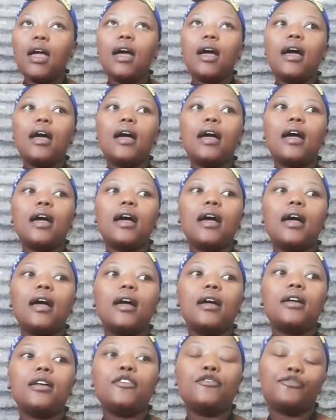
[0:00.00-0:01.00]

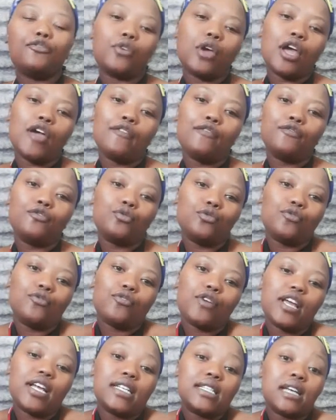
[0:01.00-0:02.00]
uh, if you have to,
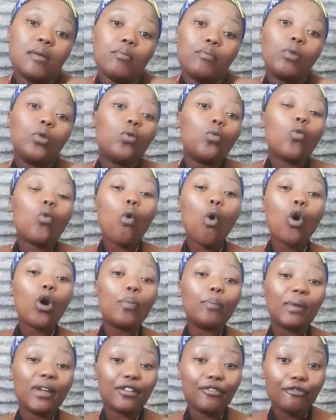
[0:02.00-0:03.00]
for example,
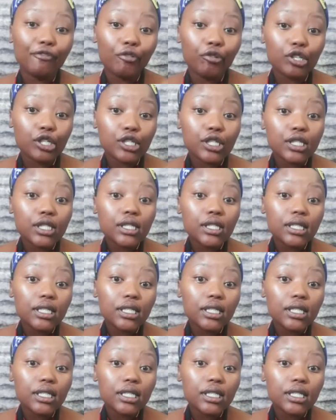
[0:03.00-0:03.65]
walk barefoot,